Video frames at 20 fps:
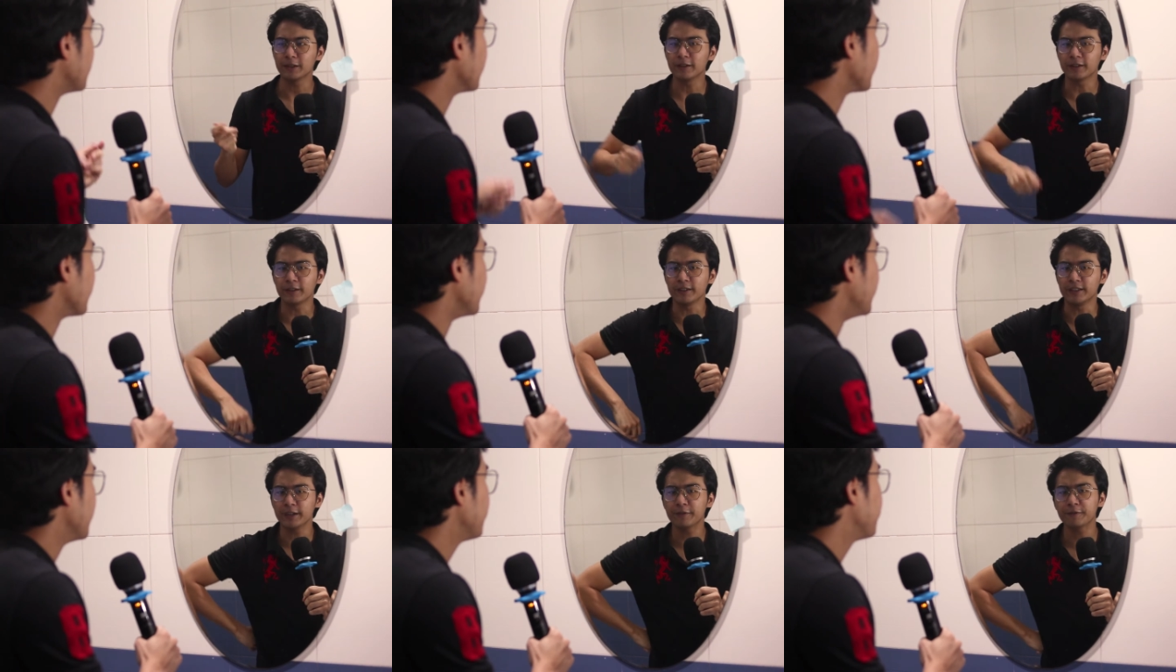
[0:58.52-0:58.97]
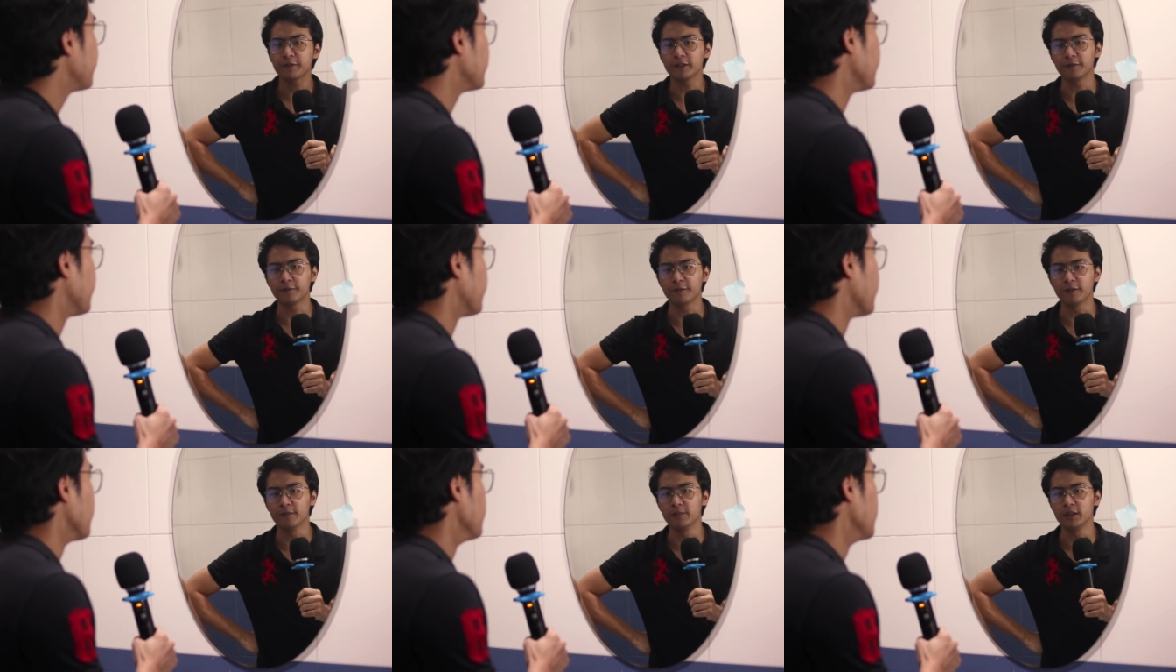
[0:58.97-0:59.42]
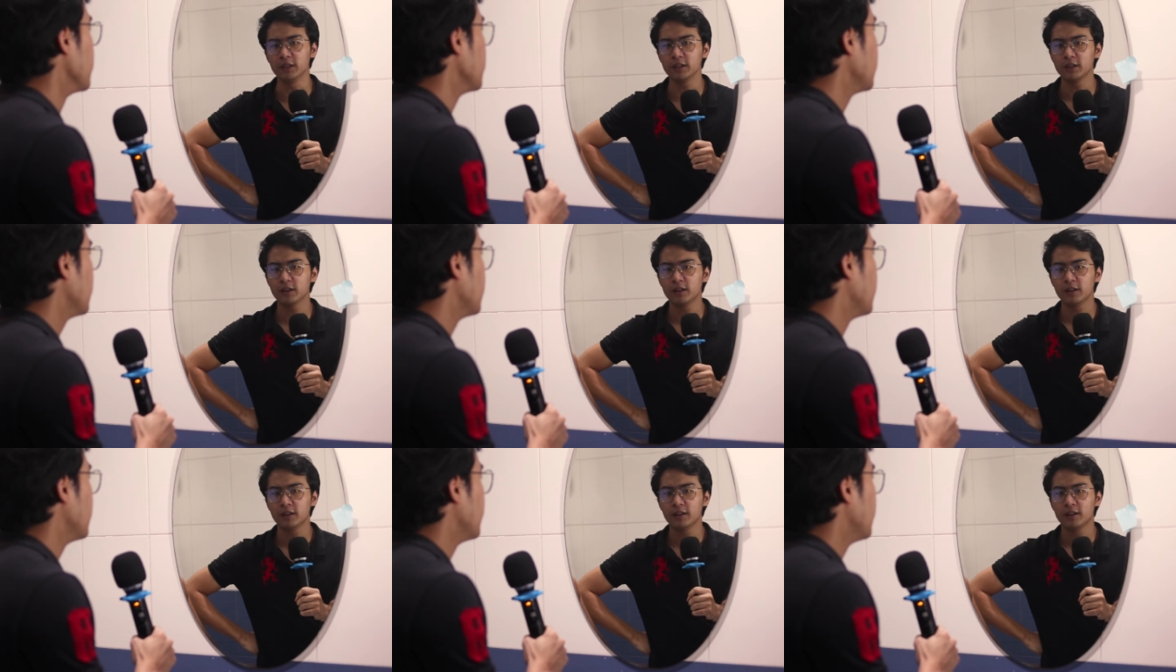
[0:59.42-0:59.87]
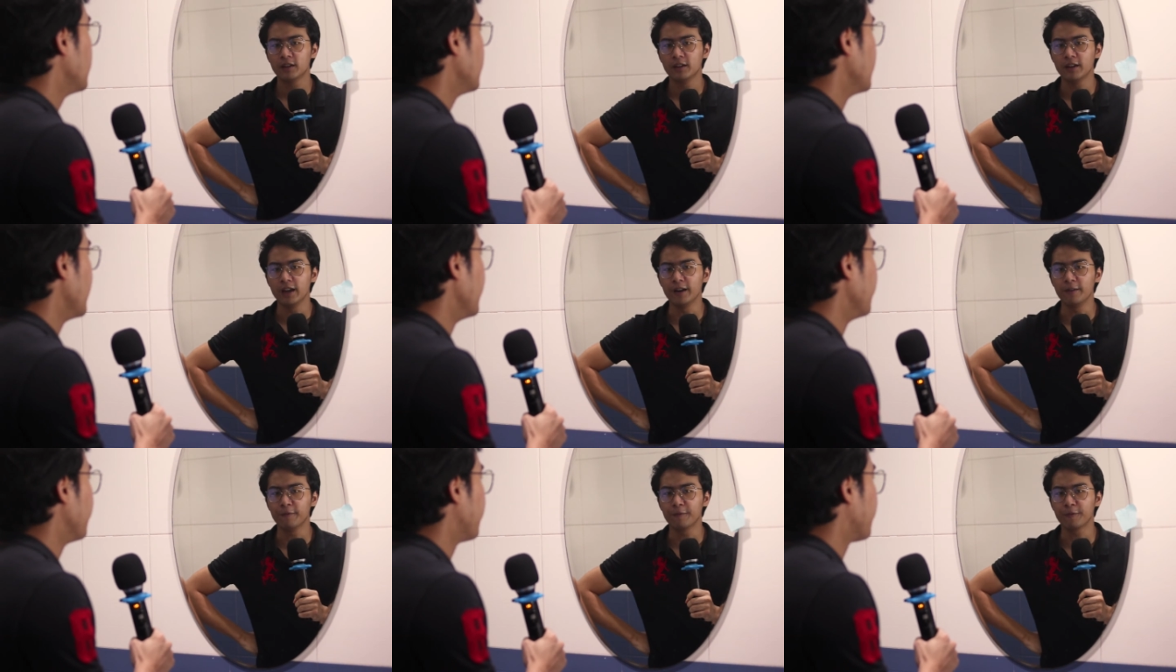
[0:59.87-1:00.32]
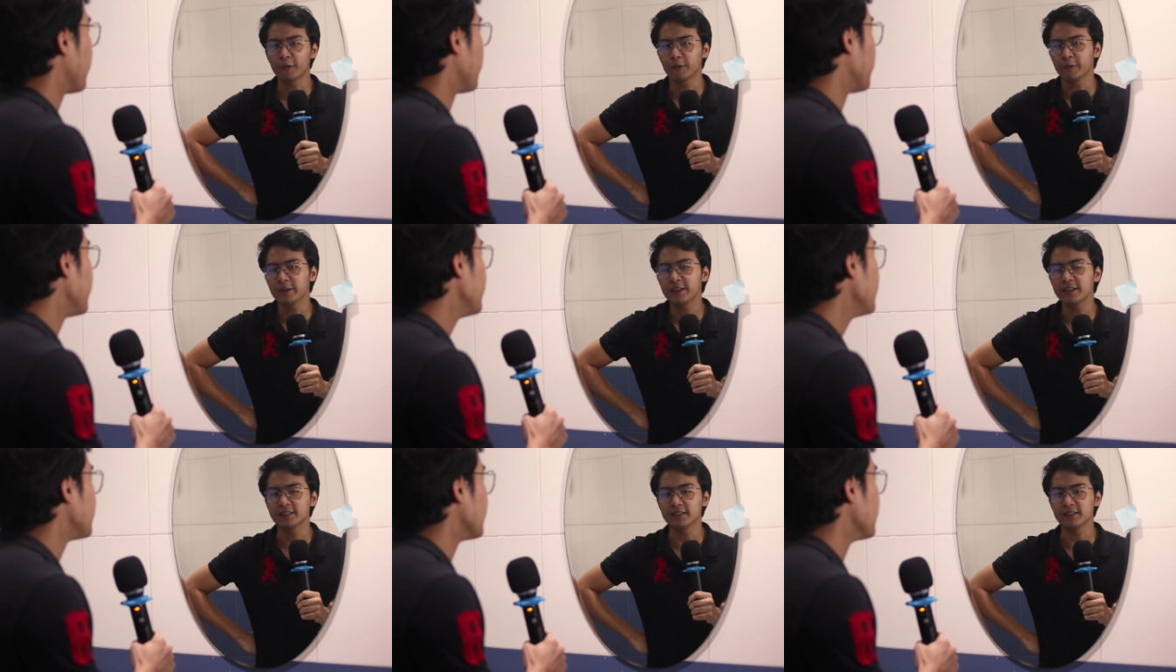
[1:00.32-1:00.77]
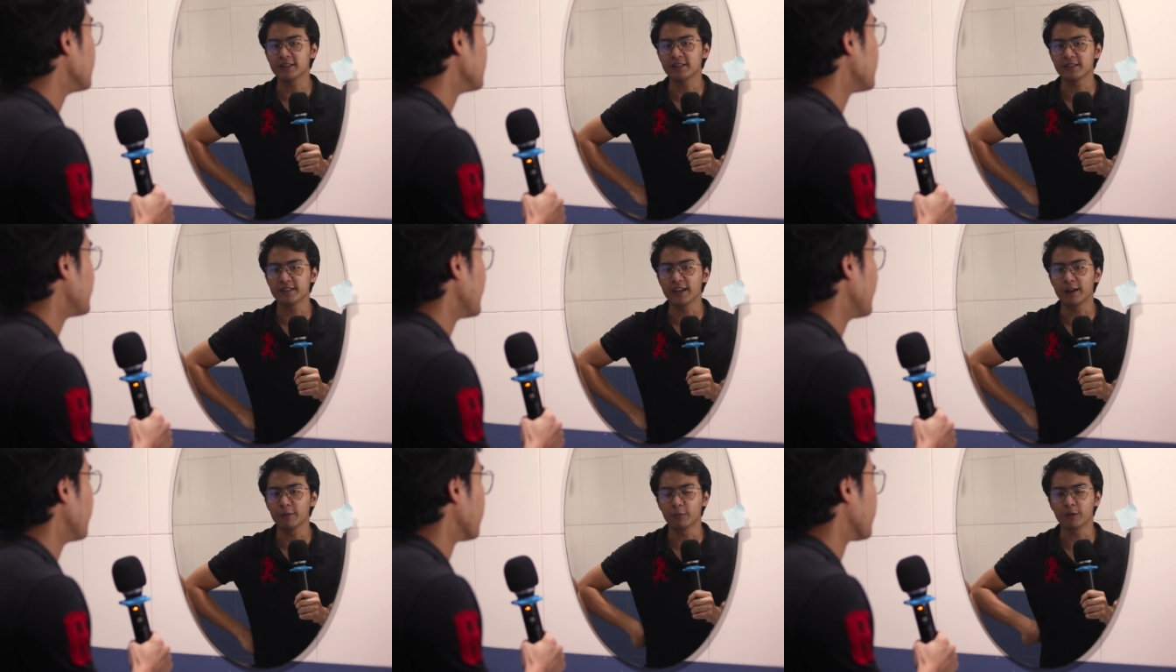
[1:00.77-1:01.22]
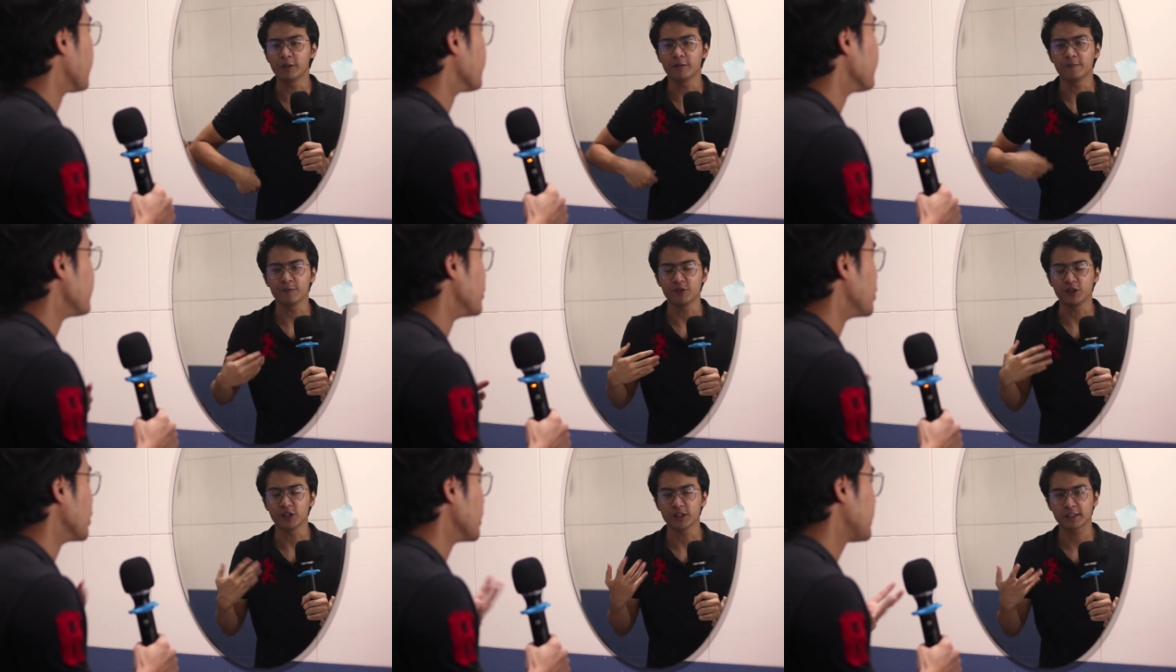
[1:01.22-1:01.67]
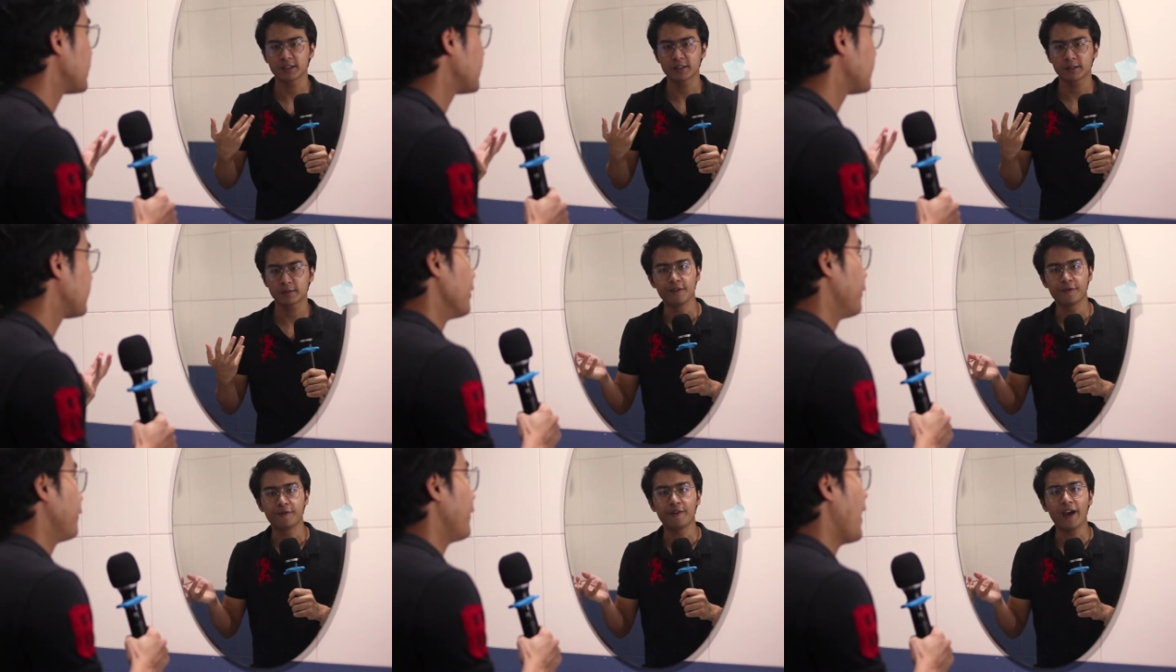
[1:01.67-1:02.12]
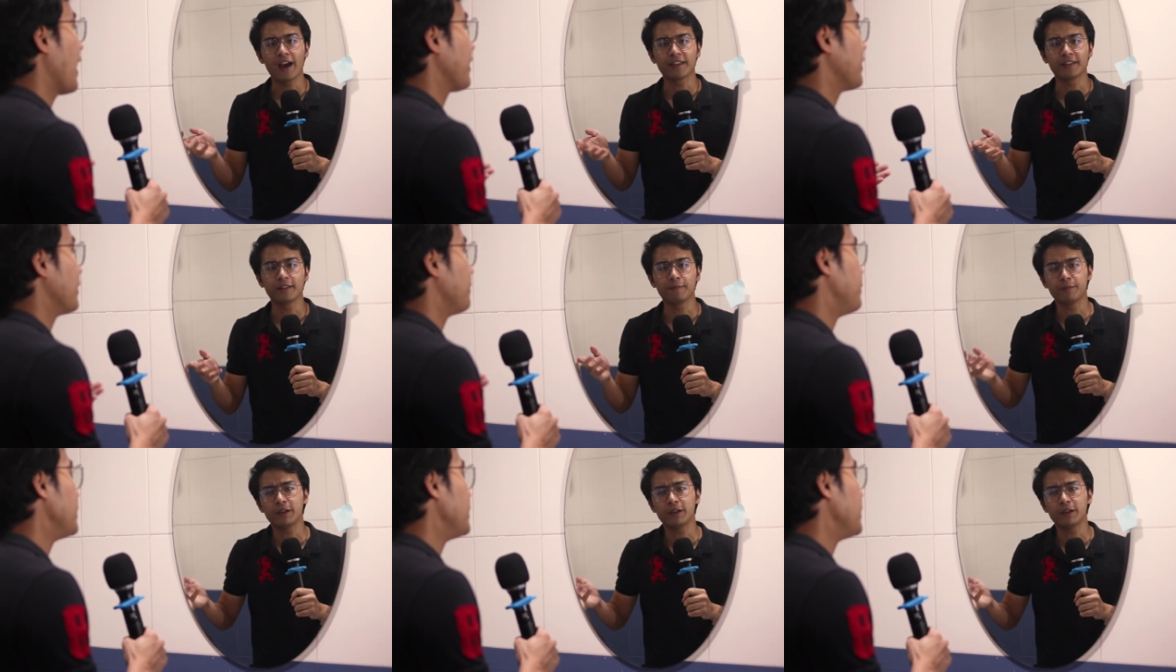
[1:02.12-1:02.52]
looked different from me. And for reasons that weren't just the fact that